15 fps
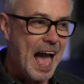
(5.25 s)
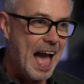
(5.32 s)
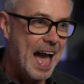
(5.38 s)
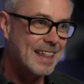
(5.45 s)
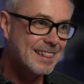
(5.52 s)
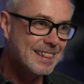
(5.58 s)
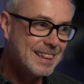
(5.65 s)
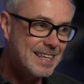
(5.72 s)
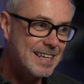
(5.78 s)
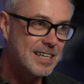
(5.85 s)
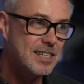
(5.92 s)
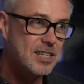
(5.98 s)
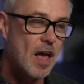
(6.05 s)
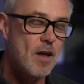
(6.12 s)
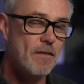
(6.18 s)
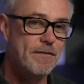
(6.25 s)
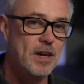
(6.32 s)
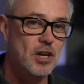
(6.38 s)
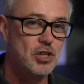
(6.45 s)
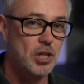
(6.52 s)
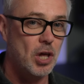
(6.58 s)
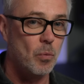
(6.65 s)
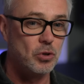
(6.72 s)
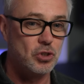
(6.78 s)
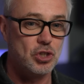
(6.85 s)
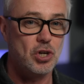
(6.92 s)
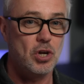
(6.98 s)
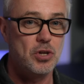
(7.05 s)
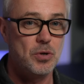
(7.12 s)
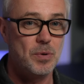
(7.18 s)
and this feature that I want to
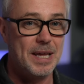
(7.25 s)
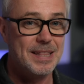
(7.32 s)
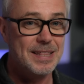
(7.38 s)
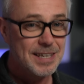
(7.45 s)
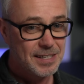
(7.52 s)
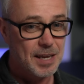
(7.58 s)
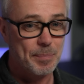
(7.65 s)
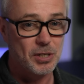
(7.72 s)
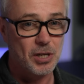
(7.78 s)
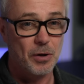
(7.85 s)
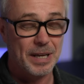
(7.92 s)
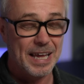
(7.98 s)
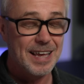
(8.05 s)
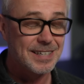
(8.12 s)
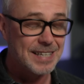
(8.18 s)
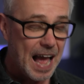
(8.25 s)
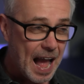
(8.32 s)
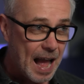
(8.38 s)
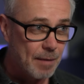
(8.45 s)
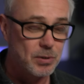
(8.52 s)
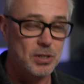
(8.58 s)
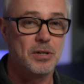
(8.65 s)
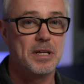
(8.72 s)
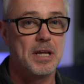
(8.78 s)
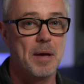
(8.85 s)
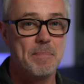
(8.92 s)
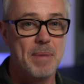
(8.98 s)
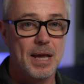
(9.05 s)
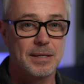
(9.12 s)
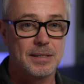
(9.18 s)
show you in this episode is absolutely
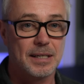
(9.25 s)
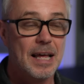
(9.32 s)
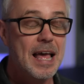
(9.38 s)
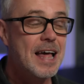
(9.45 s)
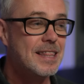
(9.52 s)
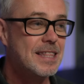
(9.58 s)
amazing.